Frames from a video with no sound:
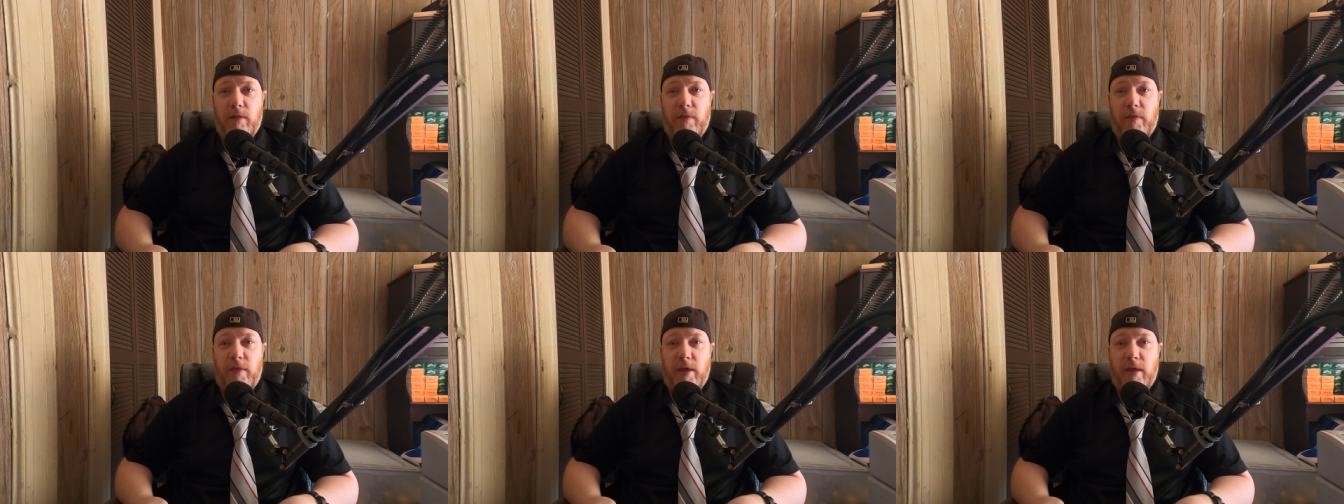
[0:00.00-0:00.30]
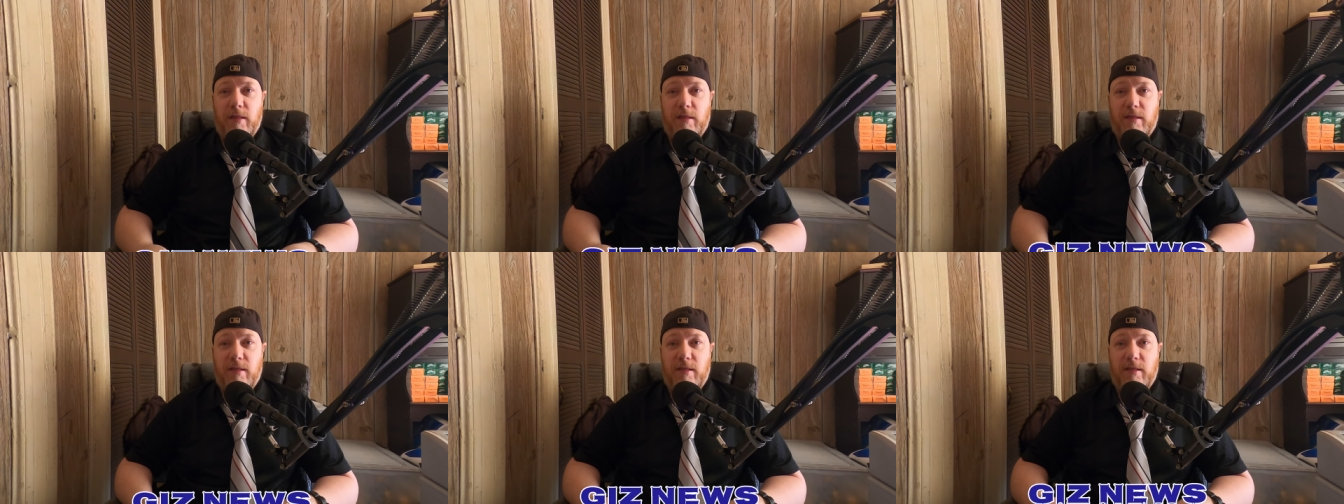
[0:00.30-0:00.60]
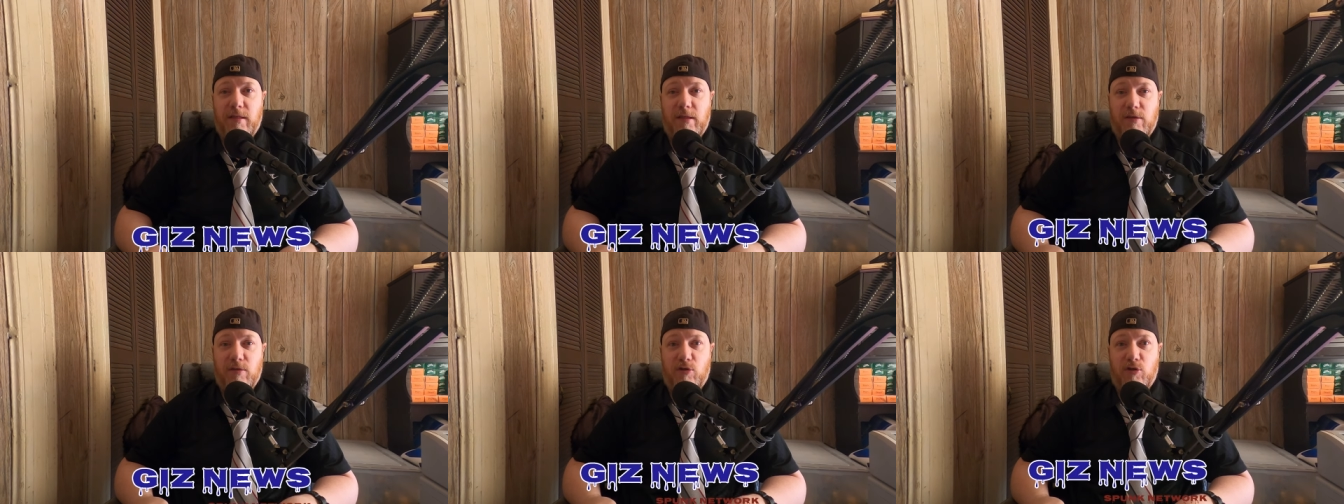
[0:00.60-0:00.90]
and
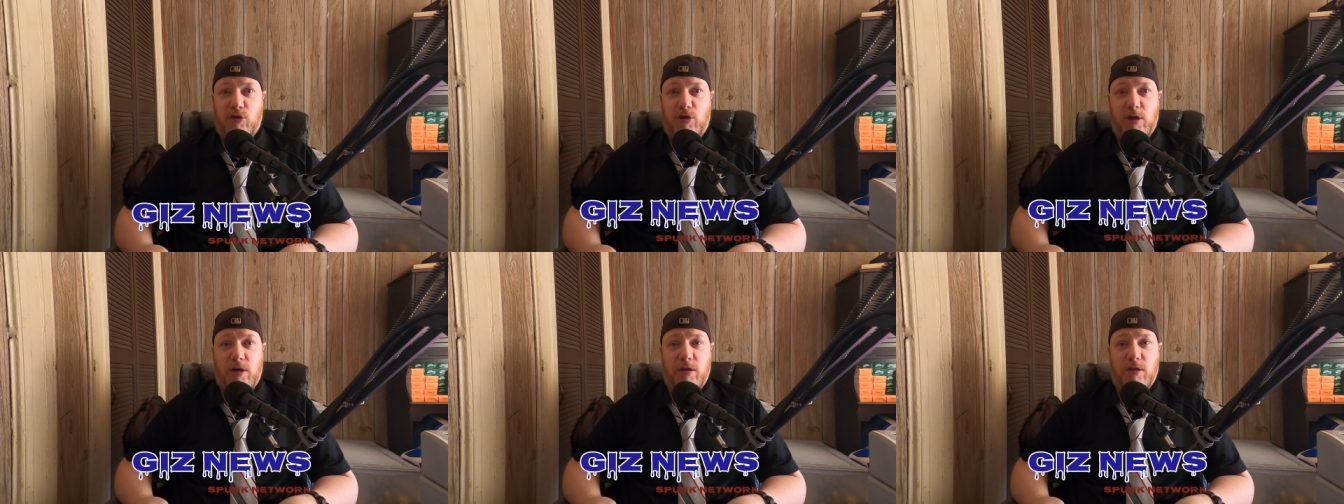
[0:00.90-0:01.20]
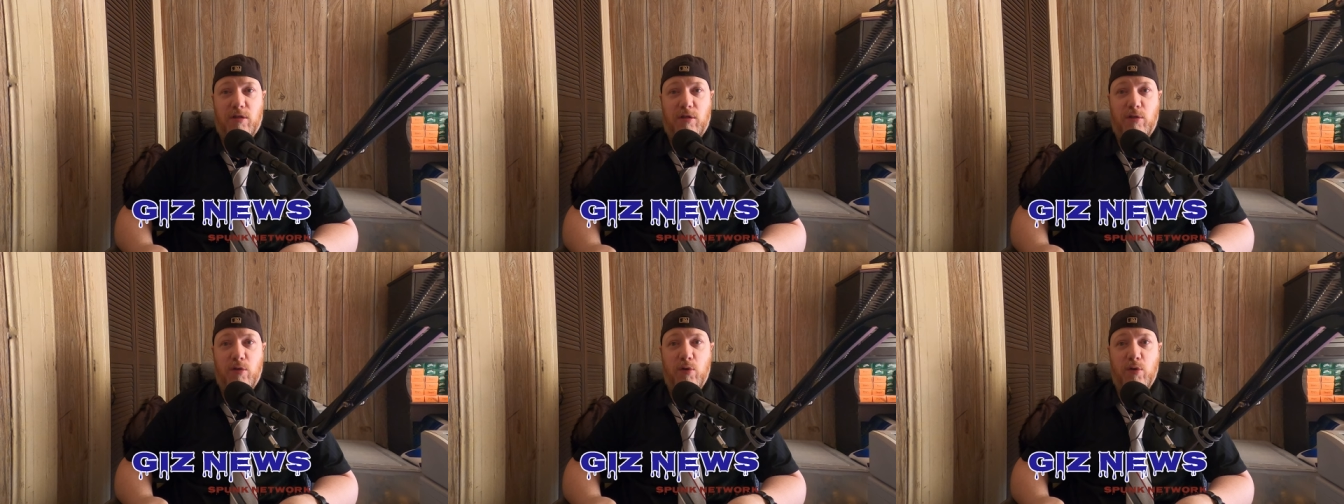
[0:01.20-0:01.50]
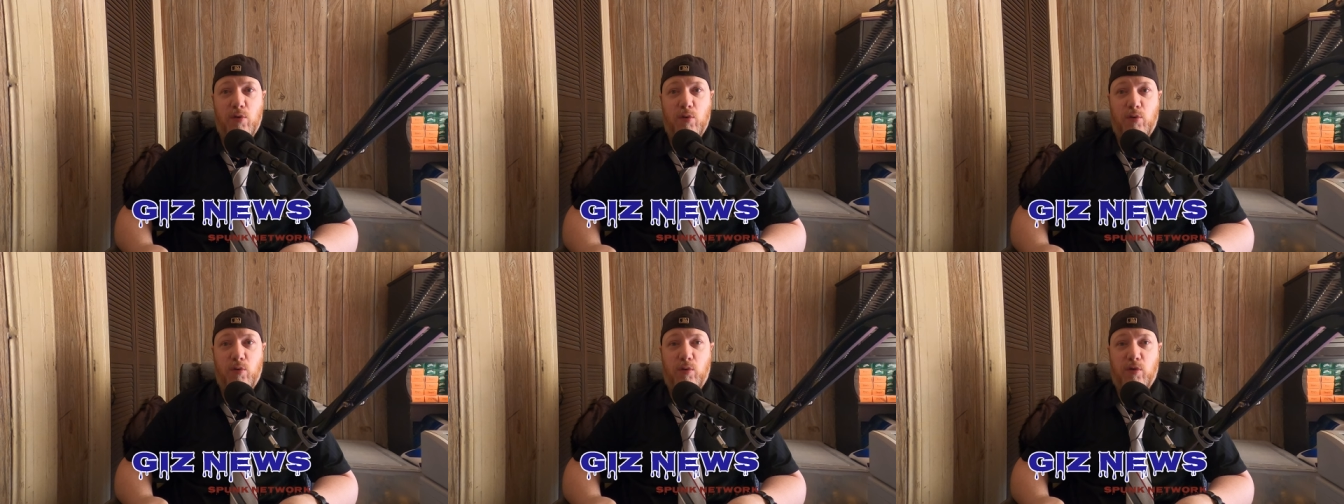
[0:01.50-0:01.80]
this is Jizz
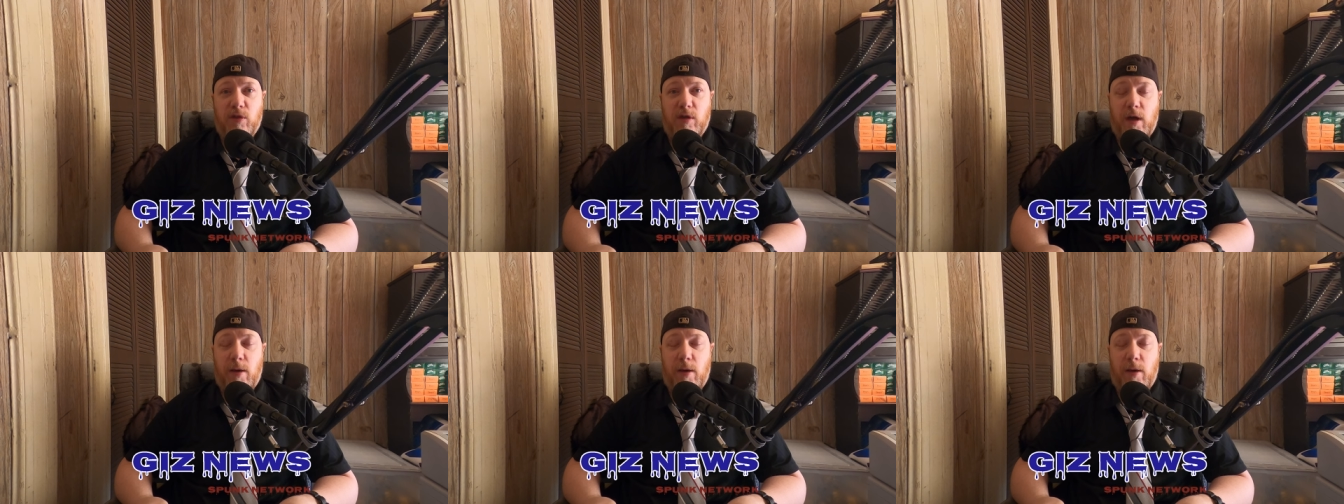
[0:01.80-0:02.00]
News,